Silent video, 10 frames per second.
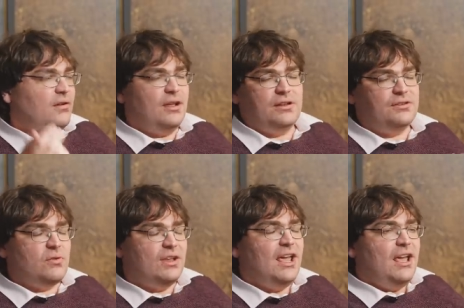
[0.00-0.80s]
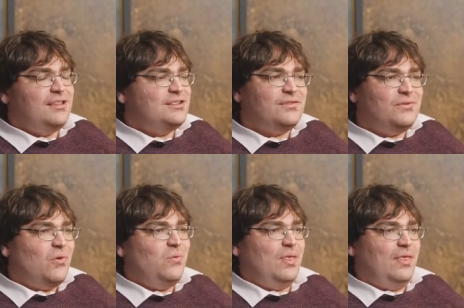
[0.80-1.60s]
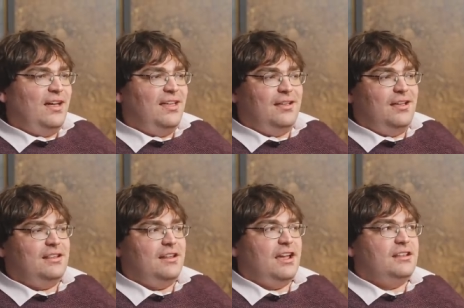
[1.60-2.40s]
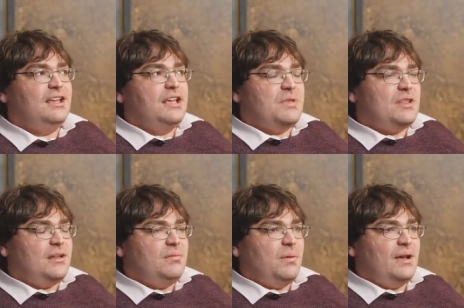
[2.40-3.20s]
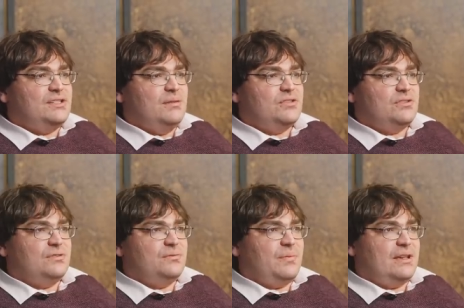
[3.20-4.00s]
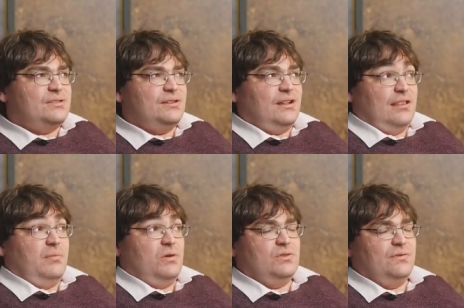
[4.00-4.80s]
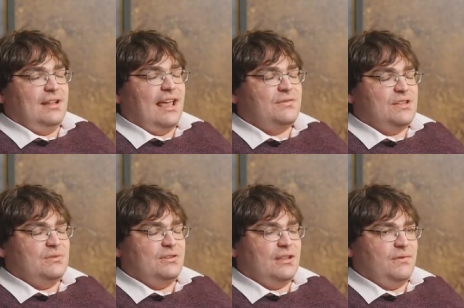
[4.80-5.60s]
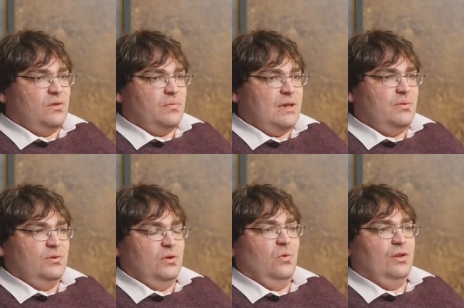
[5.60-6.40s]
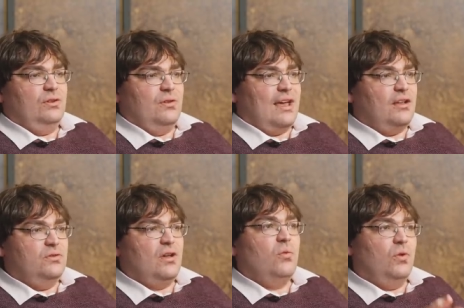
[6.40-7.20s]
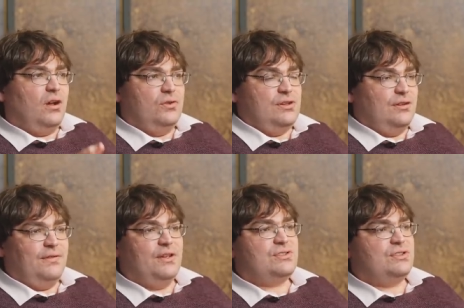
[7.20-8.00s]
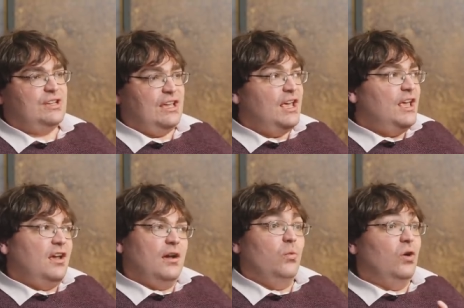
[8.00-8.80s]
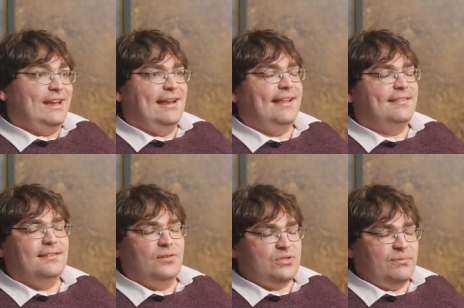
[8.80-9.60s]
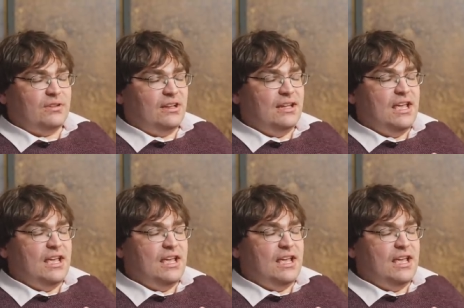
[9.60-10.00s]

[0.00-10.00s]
and so on. There's nothing wrong with that. But the Labour Party seems to basically, and most of the left seems to take the view that people who do want to do that, who don't want to go to university and go and work in London or something,